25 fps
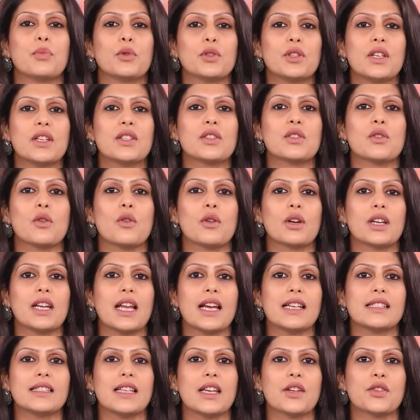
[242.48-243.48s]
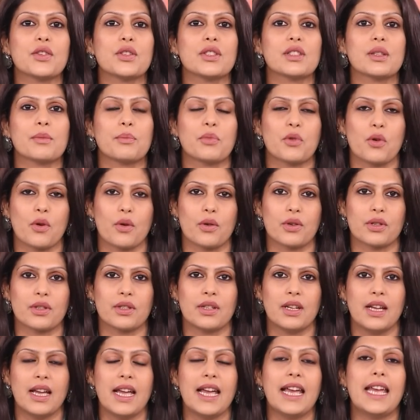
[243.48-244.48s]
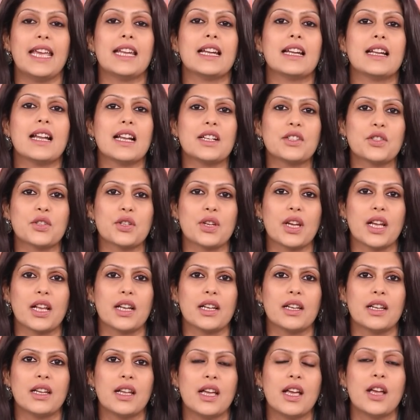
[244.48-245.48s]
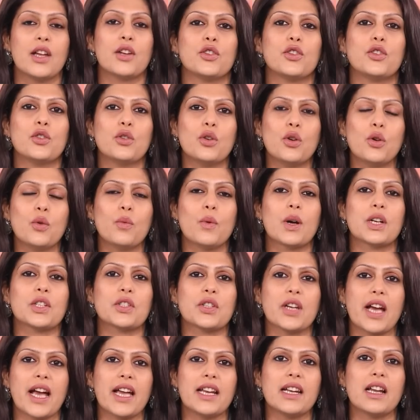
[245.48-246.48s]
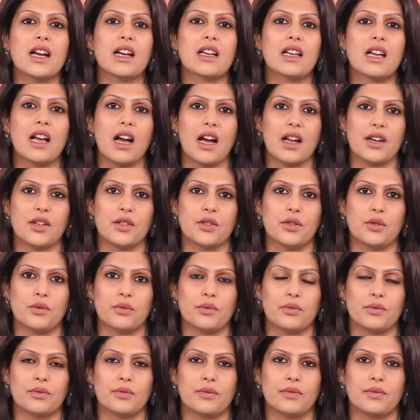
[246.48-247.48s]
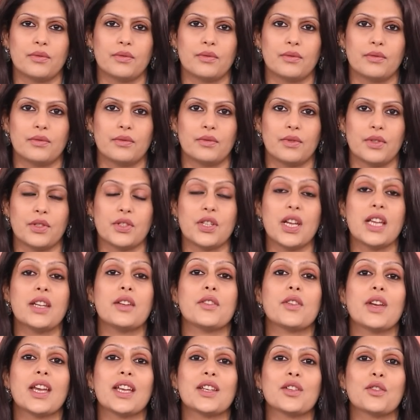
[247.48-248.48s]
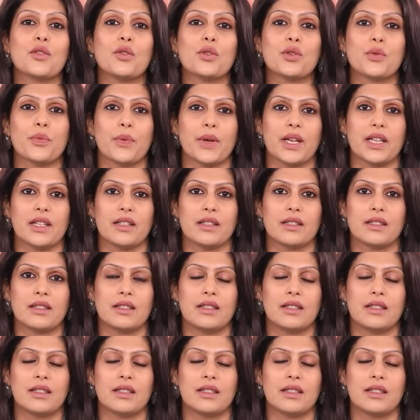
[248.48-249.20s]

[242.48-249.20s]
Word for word: Buddhist organizations abroad. In a nutshell, do what China can't do. Generate goodwill.